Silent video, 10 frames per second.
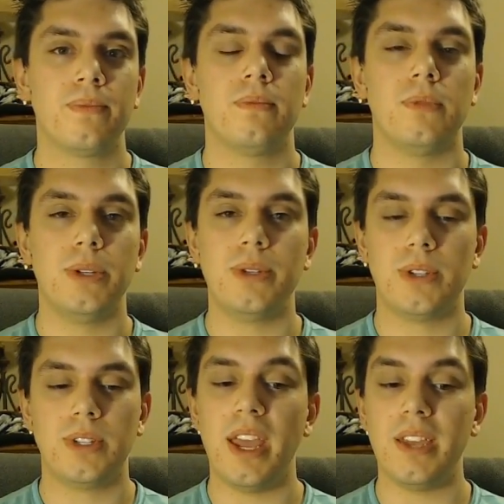And you
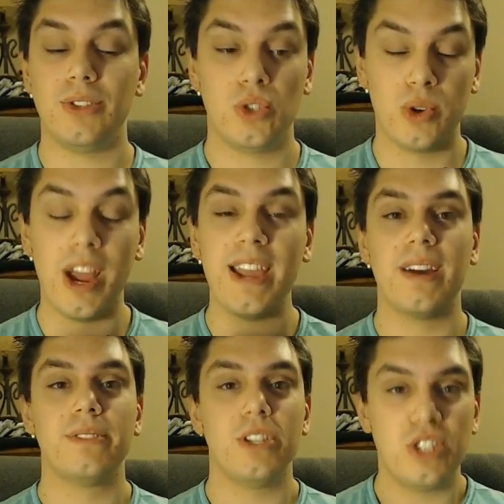just say, Strike
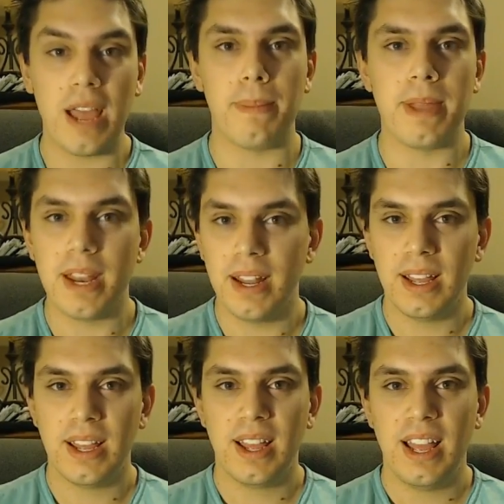of the Champion,
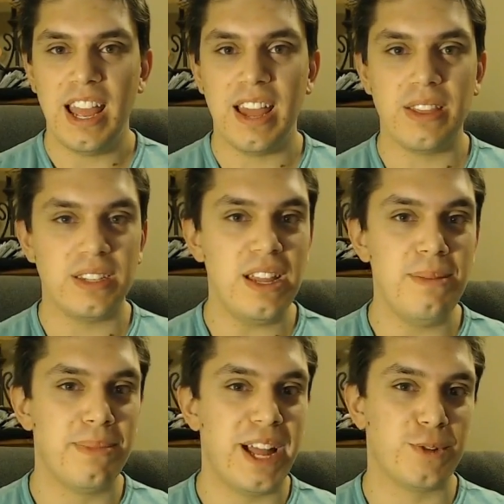and the
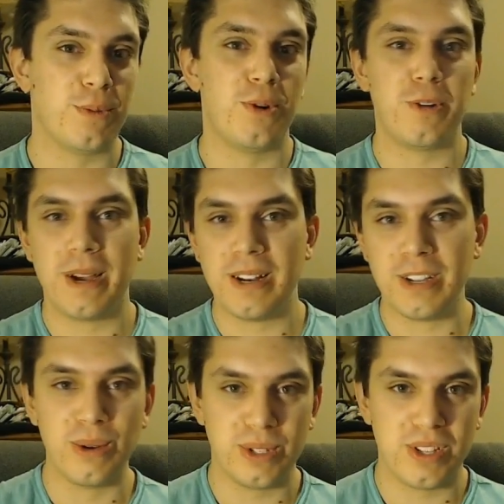Team Plasma Pokemon
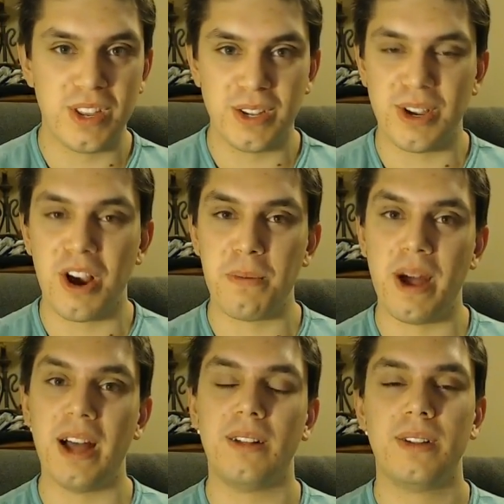goes to the discard
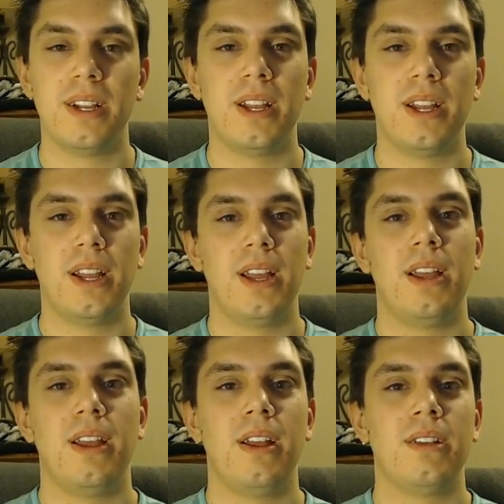pile.
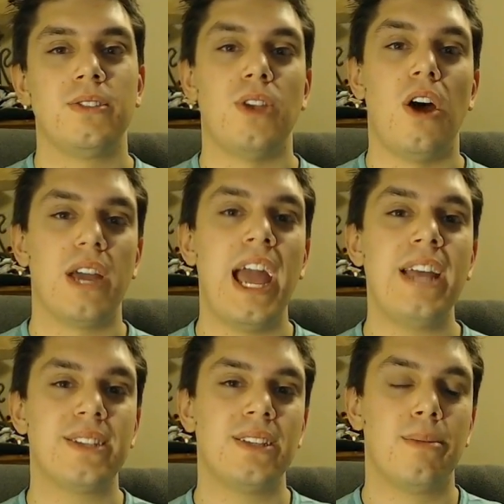Sawk
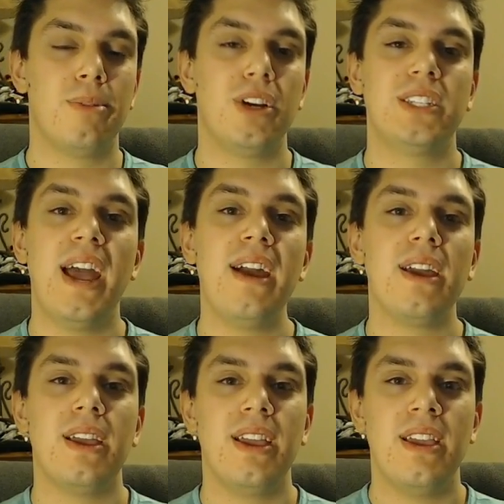has a similar
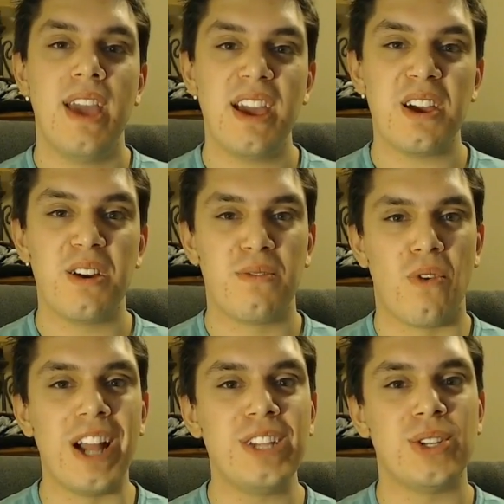attack, Kick of
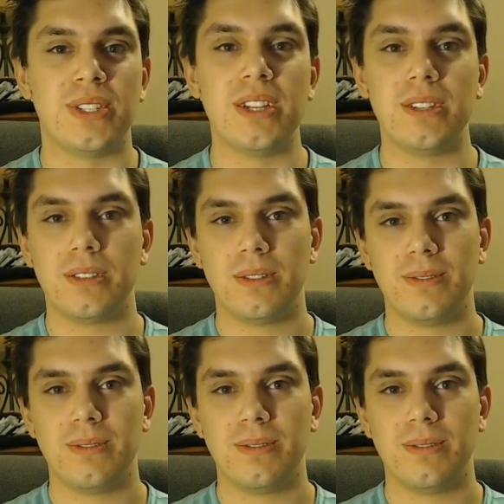Righteousness.